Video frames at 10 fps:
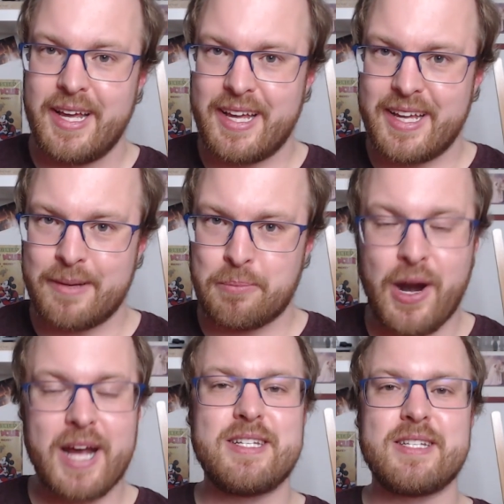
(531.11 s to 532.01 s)
to
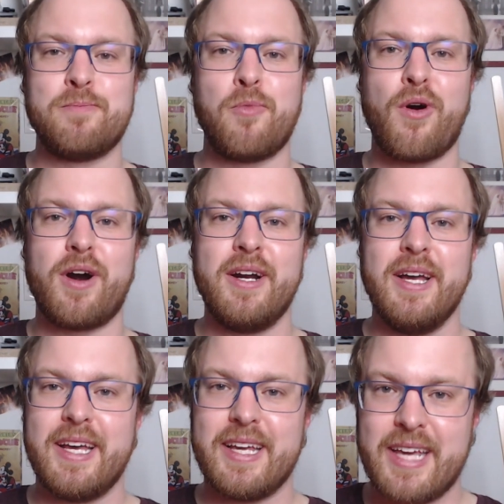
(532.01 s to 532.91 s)
practice more,
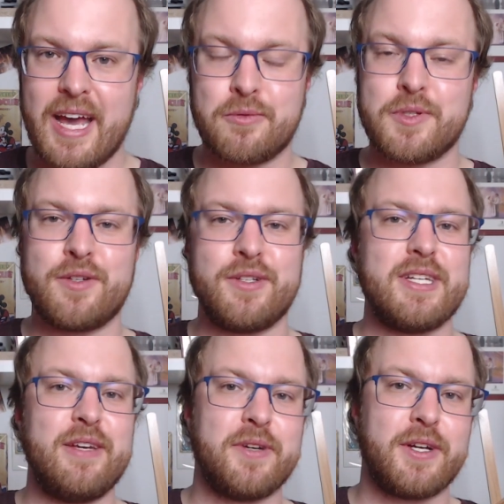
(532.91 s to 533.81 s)
get
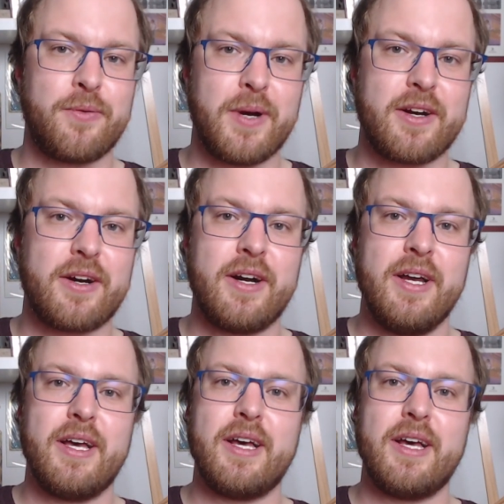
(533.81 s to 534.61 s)
results even quicker.